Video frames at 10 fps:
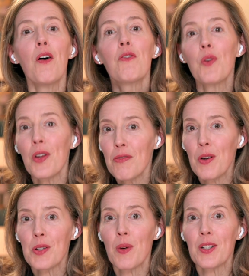For the
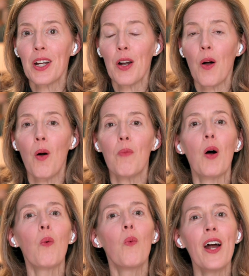folks watching at home,
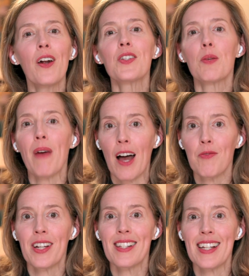what are some
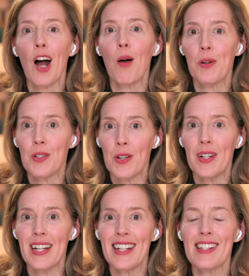advocacy
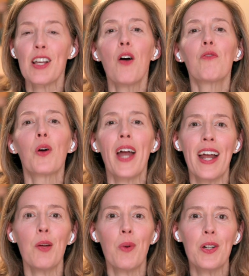opportunities for
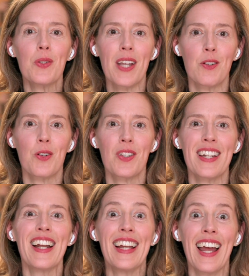anyone who's
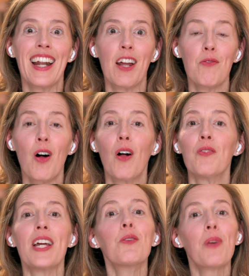interested in getting involved
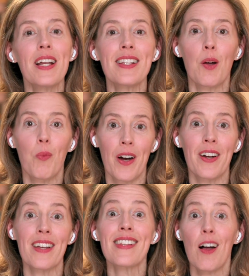in raising
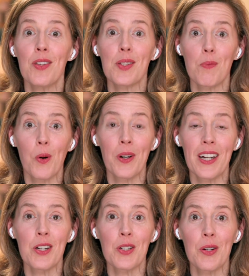awareness of this
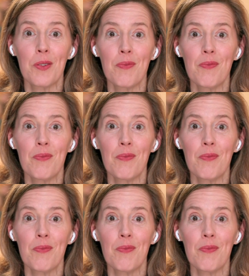important issue?